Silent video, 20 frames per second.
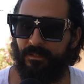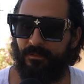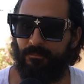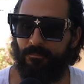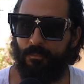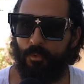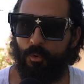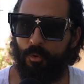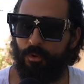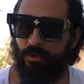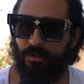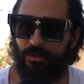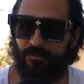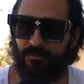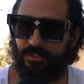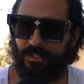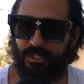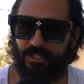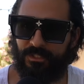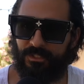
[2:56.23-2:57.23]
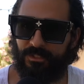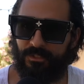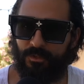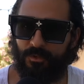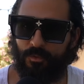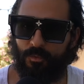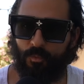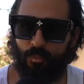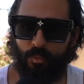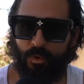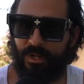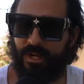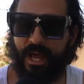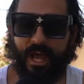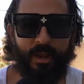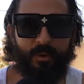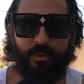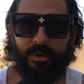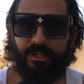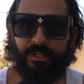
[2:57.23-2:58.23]
more of just what
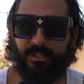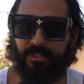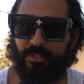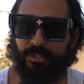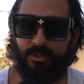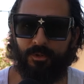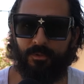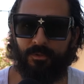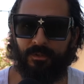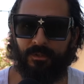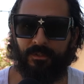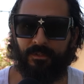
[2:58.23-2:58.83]
I want to do.